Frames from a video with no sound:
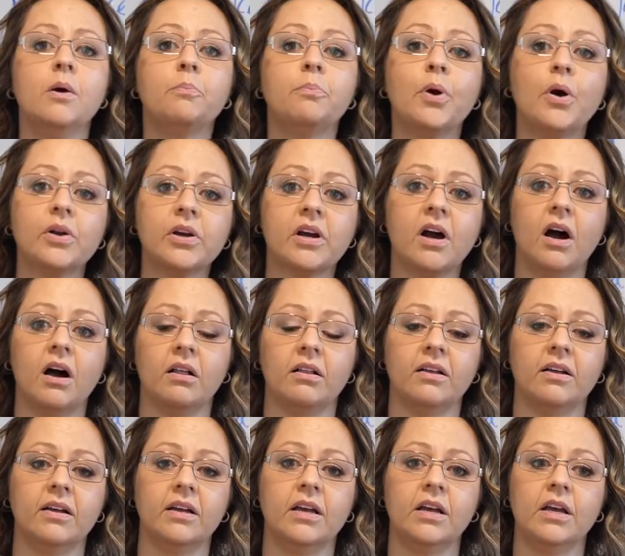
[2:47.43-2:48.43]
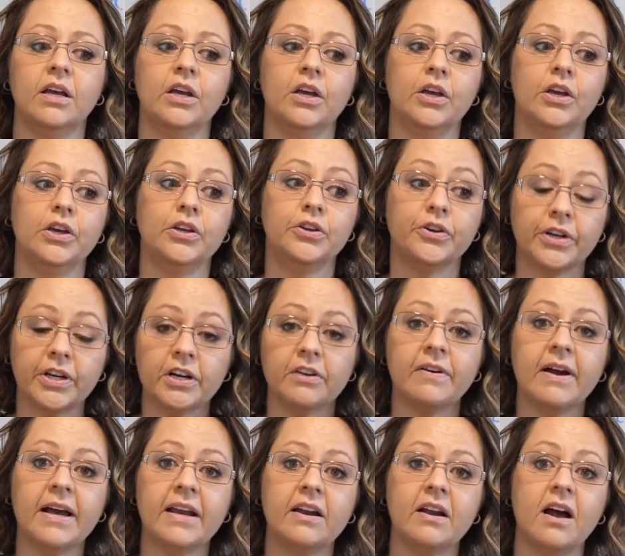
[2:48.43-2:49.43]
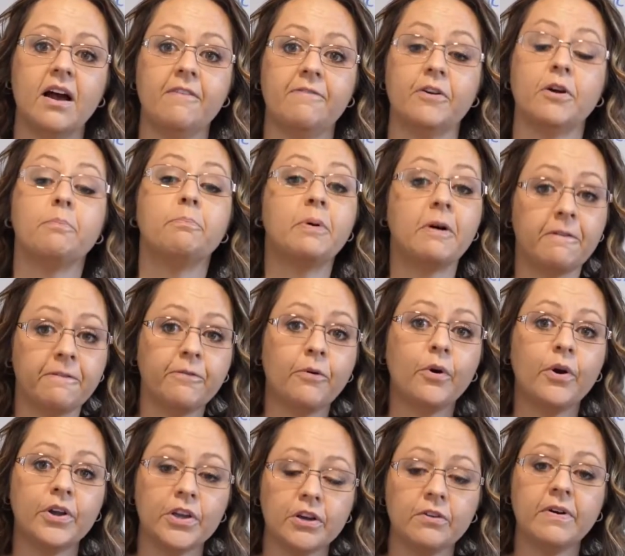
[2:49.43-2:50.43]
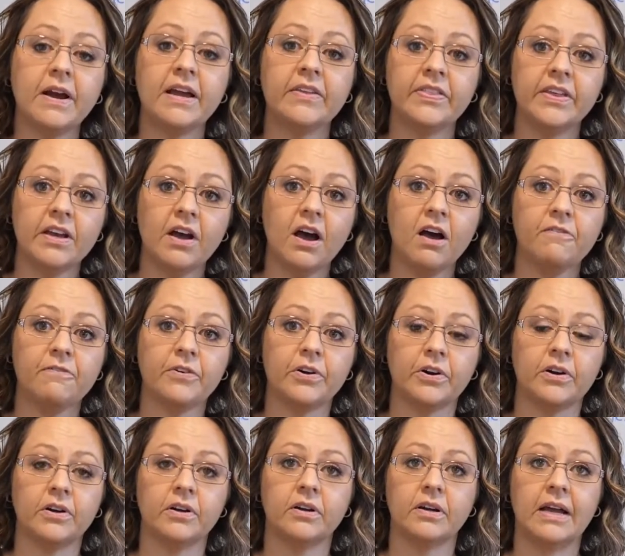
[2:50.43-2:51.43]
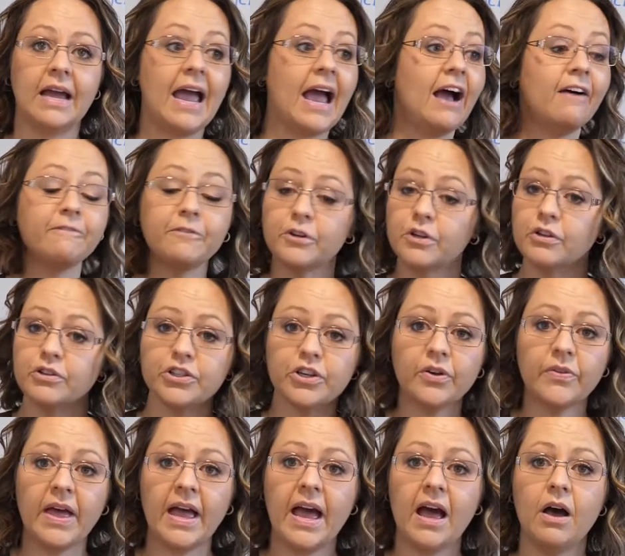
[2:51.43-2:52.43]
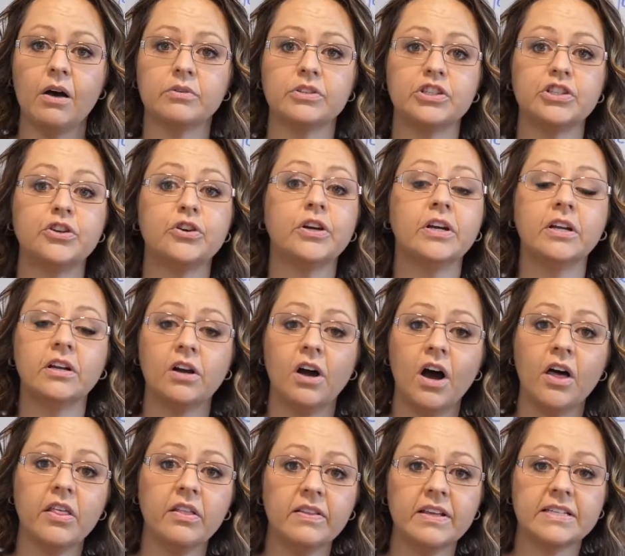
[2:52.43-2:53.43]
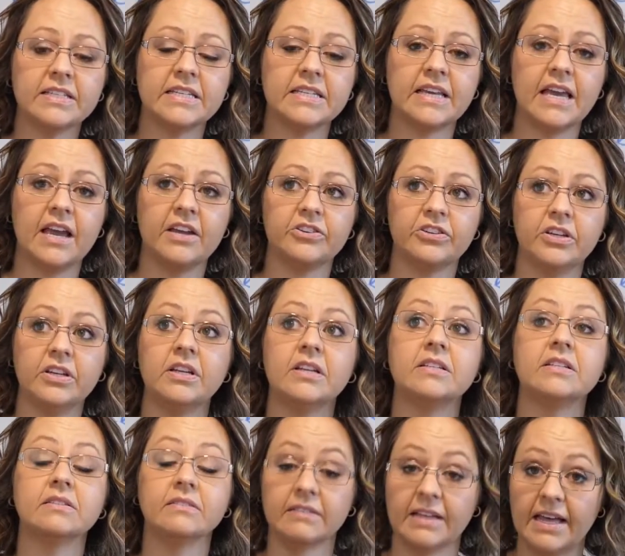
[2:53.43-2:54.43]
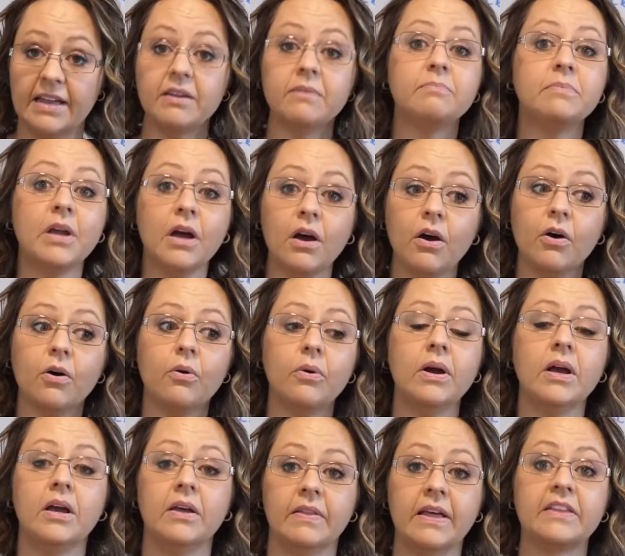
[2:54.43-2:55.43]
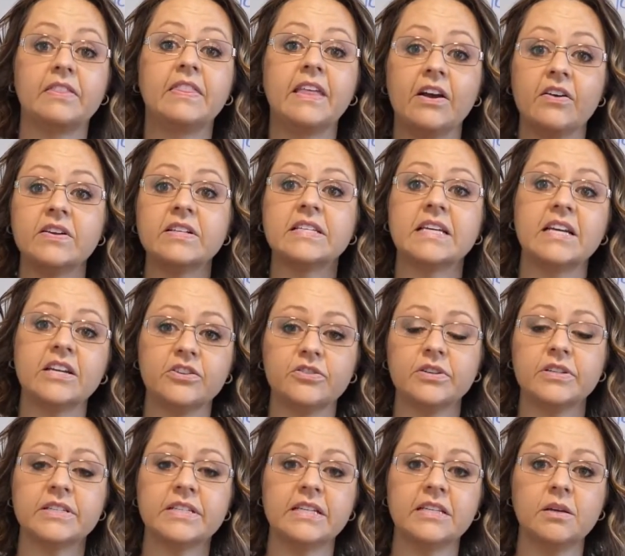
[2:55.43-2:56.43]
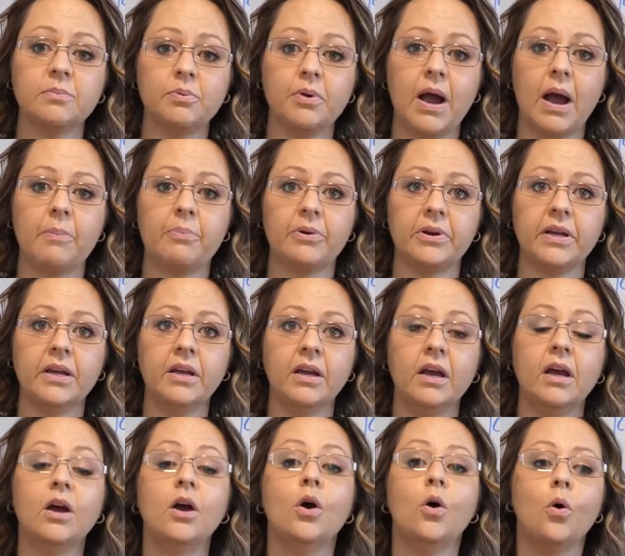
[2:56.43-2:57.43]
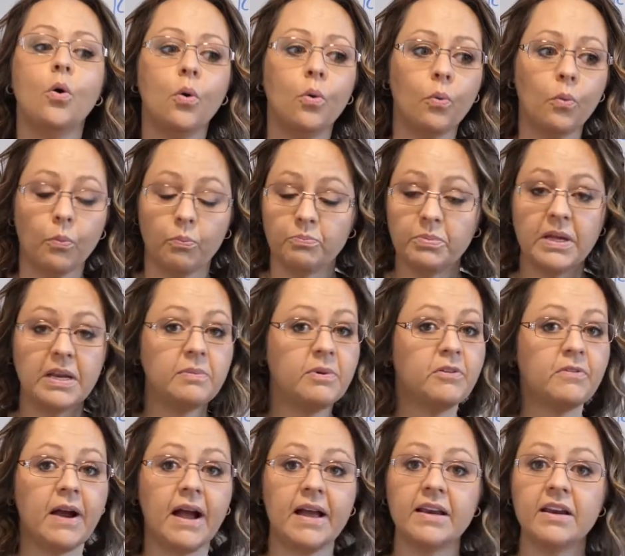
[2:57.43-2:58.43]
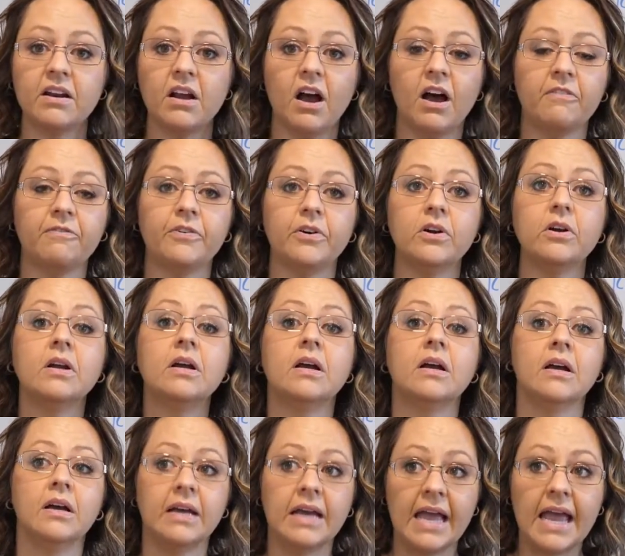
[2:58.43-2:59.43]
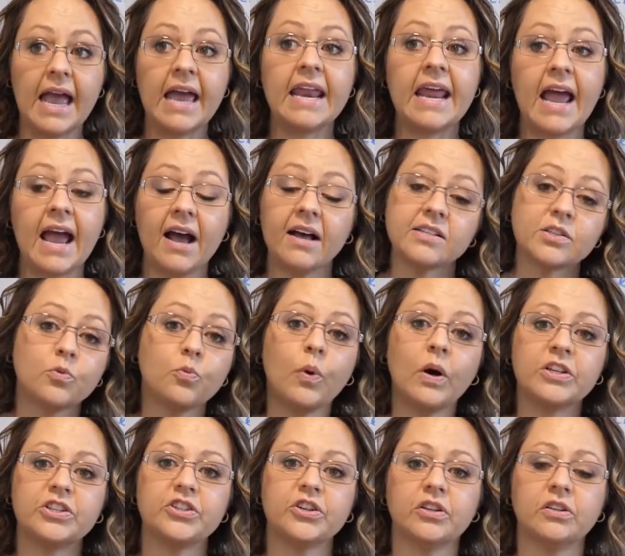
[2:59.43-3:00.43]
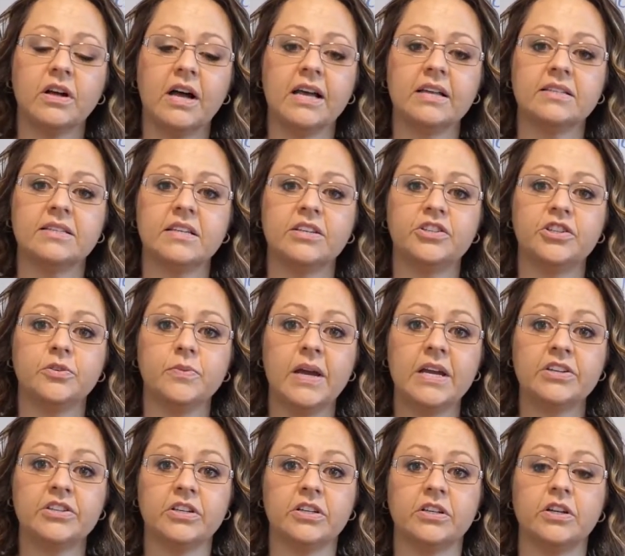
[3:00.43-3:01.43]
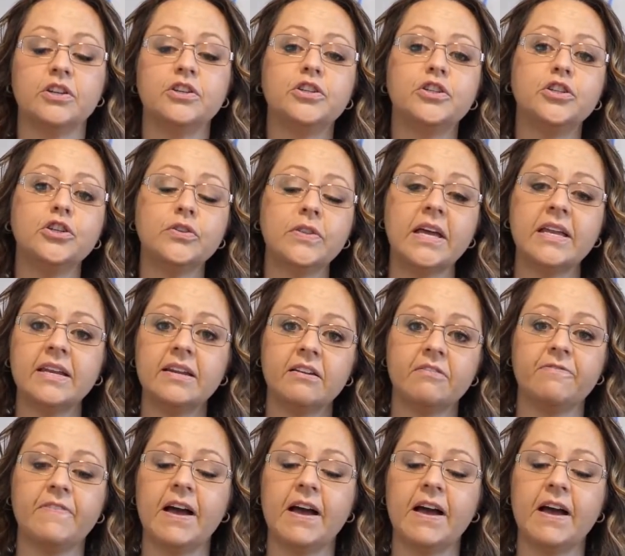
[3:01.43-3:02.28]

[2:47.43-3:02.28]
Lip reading: protocol. You're going to write an offer. Before you write the offer, after you show the house, you're going to call the listing agent, let them know like there is interest in the property, going to be writing an offer, and ask what's your client's situation. Do they need a